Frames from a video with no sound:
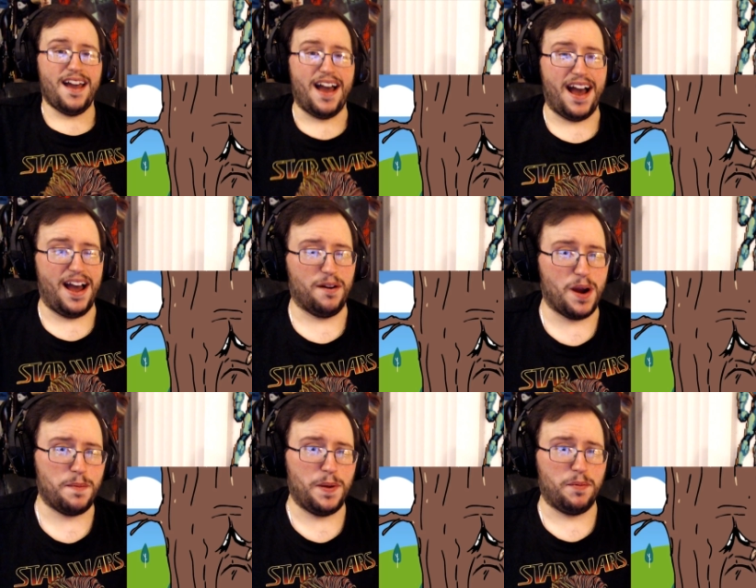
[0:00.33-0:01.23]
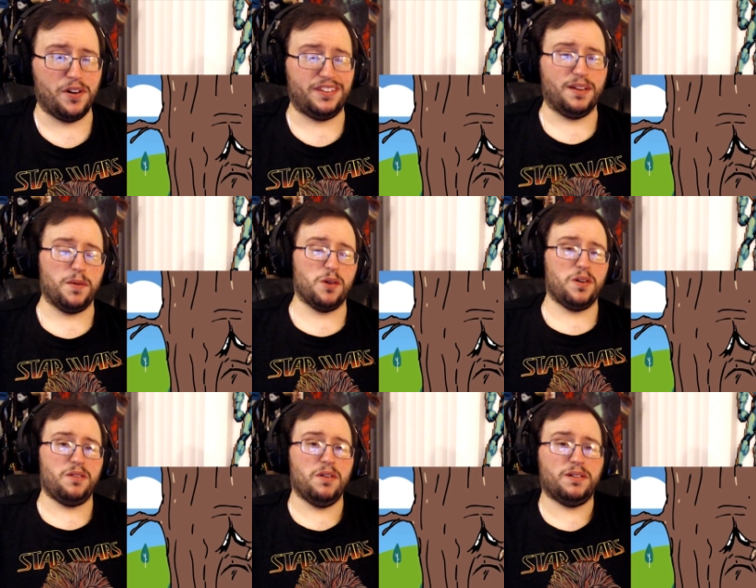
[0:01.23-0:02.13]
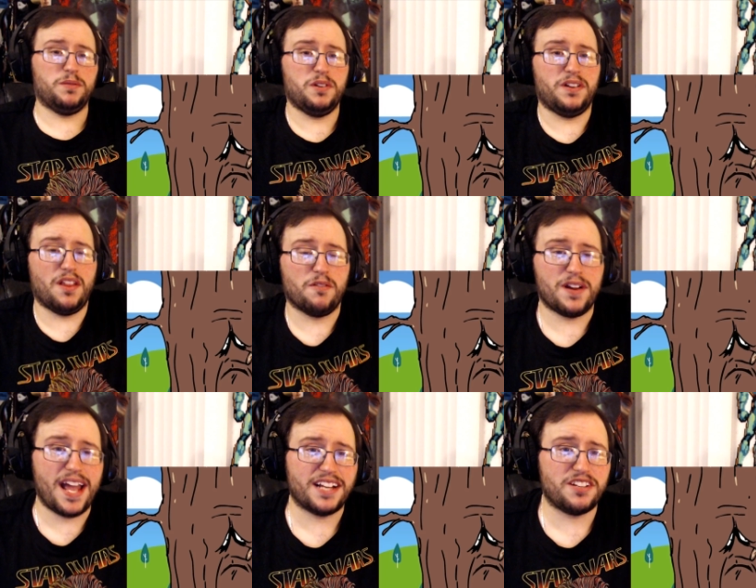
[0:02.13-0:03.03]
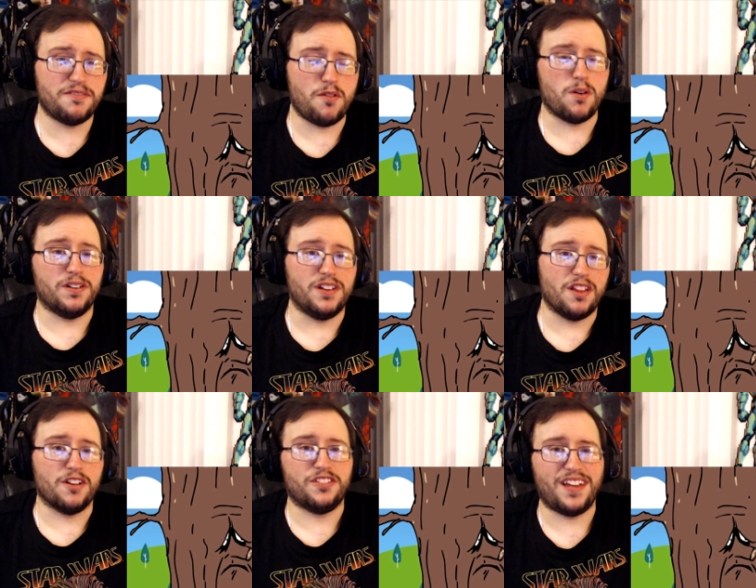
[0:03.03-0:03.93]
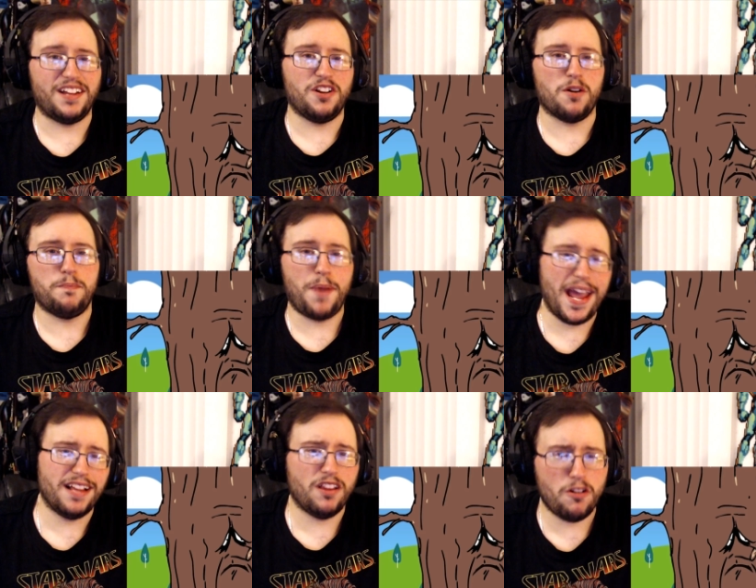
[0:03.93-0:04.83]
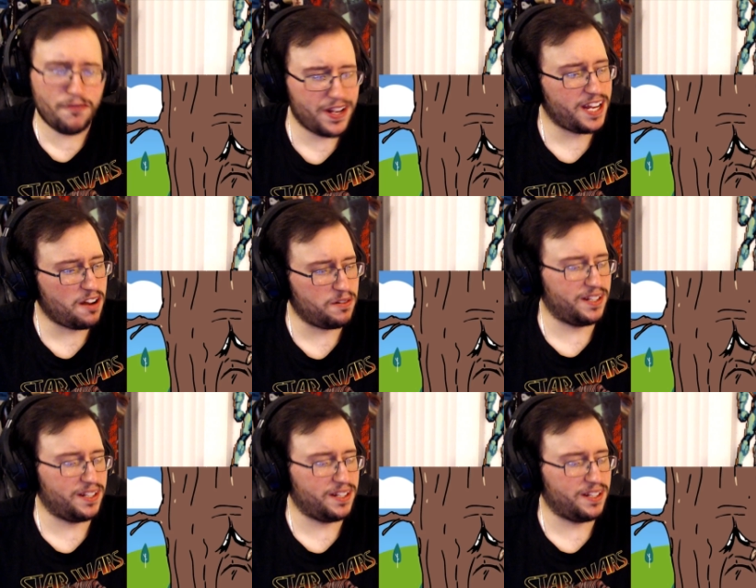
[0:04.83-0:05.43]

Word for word: All right, people, what's up, everyone, and welcome to another reaction for another Señor Pelo video,